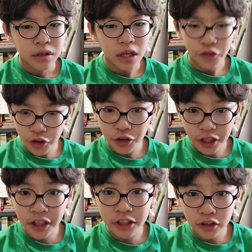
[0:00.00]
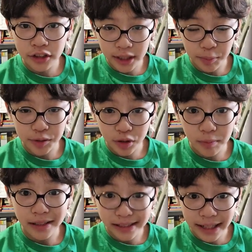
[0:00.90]
If you did enjoy this episode,
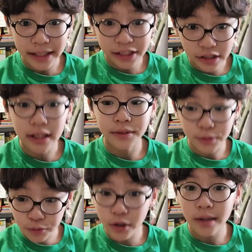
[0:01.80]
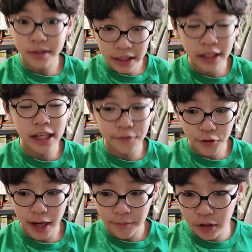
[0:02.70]
please like, share, and subscribe to the channel if
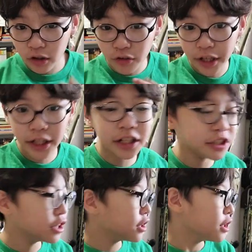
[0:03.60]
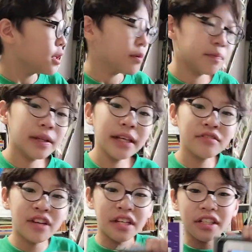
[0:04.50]
you haven't already. Please
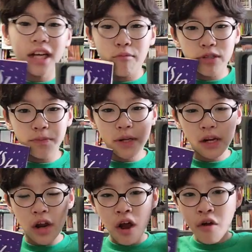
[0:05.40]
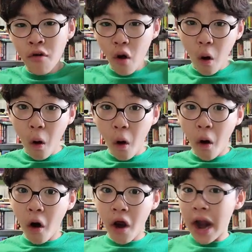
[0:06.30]
write in the comments below or